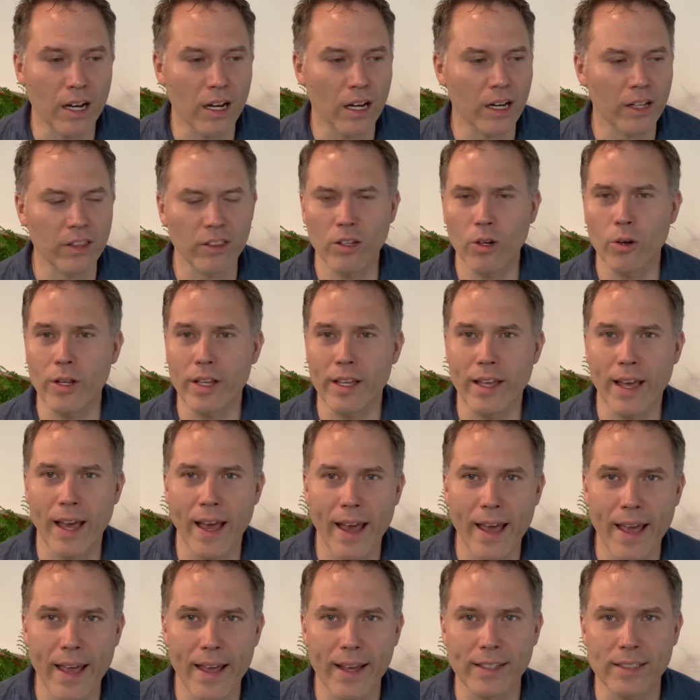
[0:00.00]
unloading
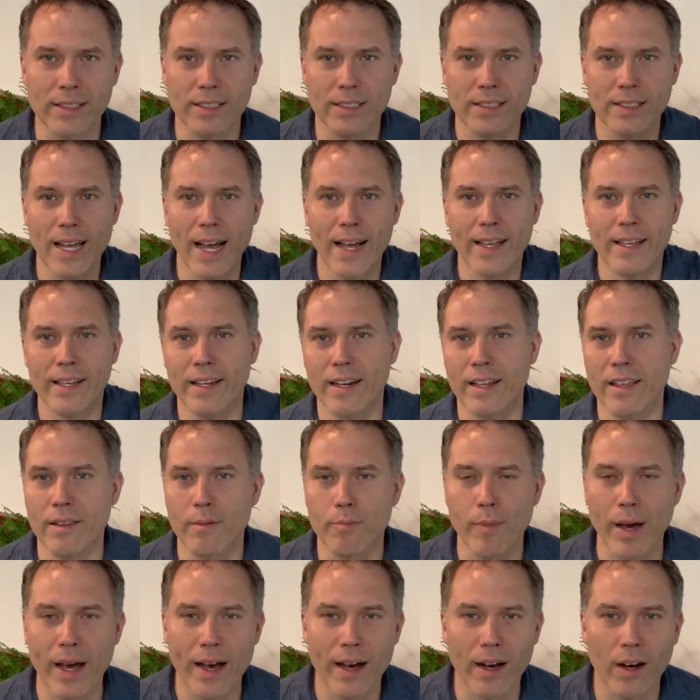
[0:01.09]
hay and stacking it in the
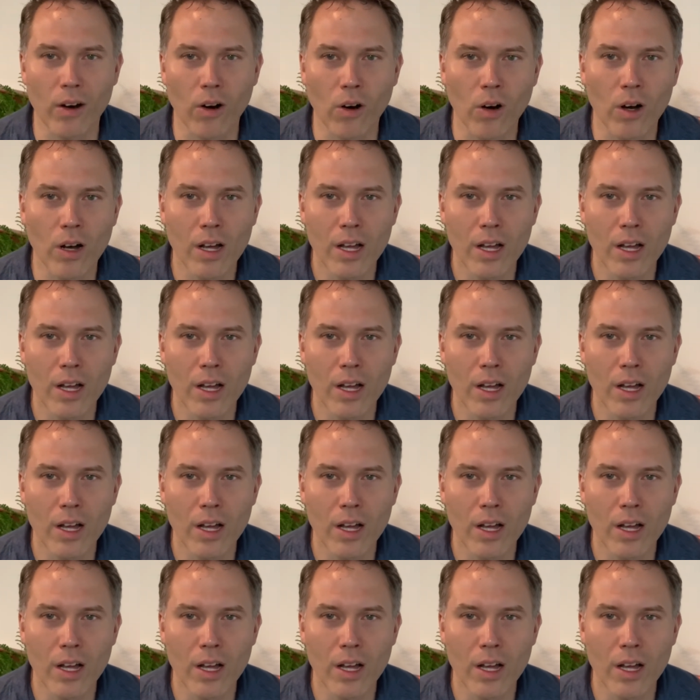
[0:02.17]
mow,